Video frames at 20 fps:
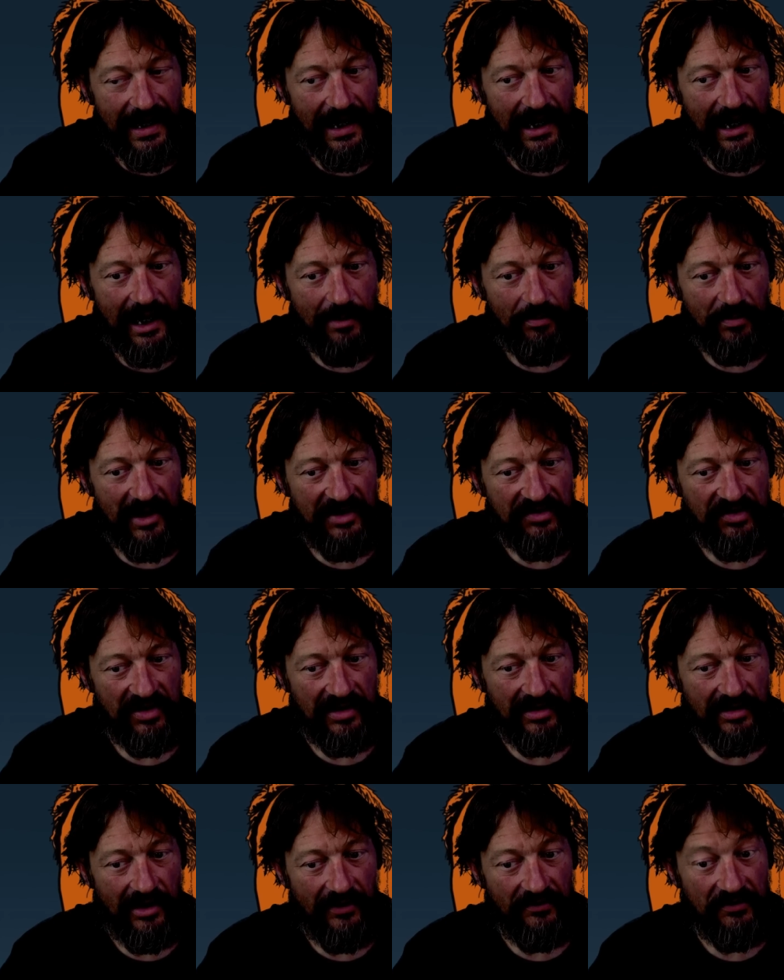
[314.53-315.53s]
Um,
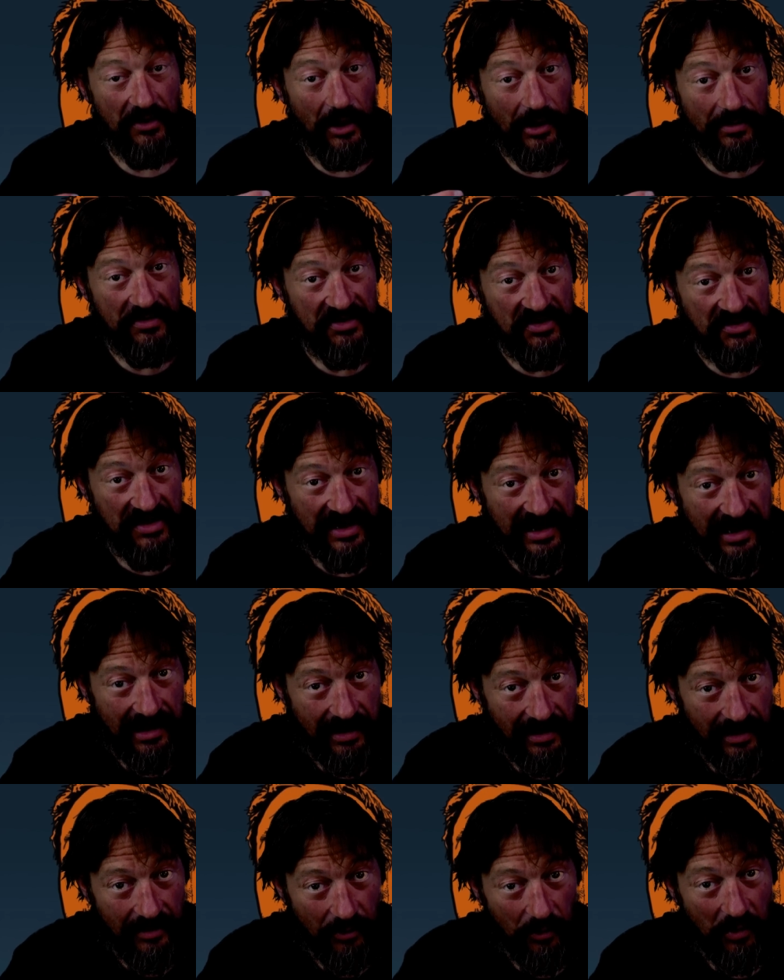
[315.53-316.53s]
basically, I'm, I'm
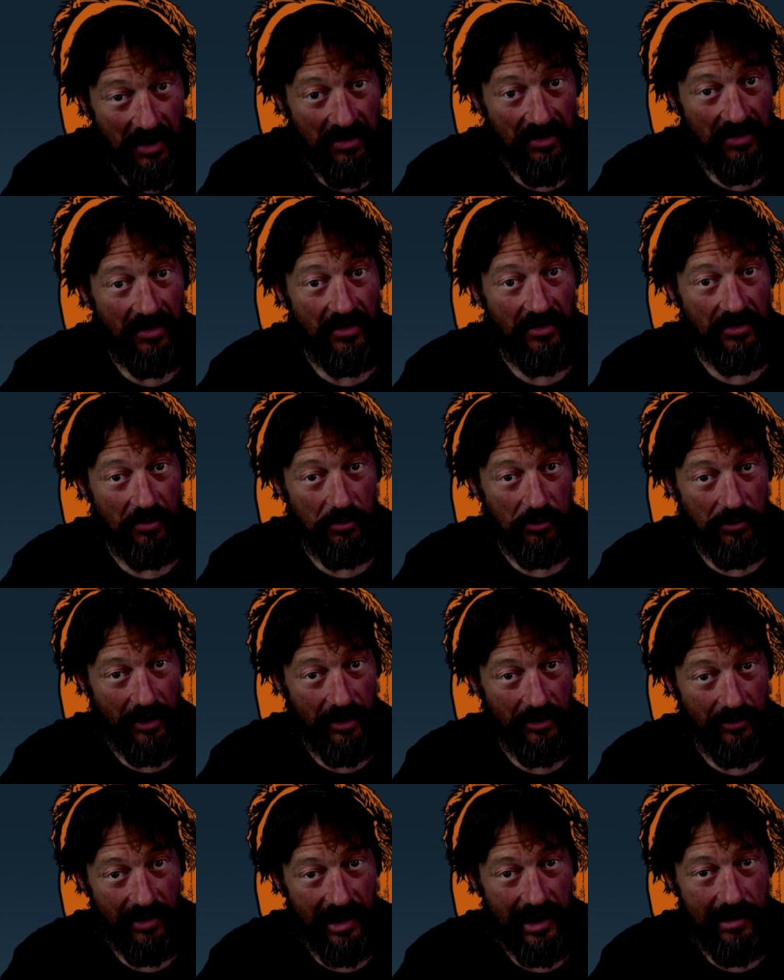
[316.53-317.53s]
sticking with the
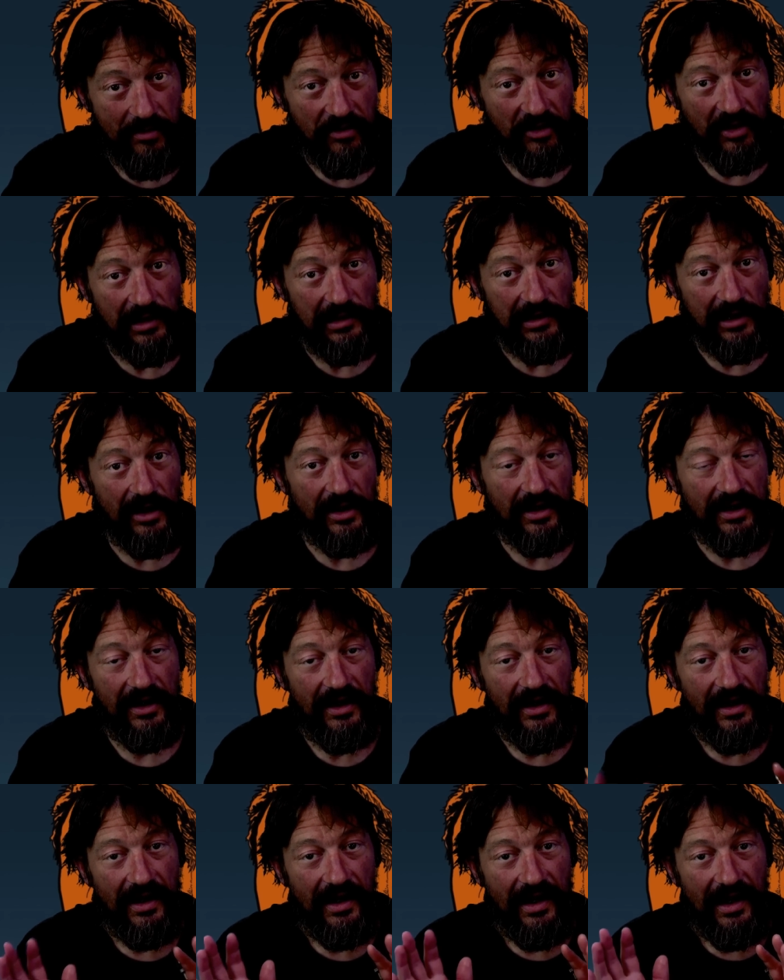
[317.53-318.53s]
program. The clock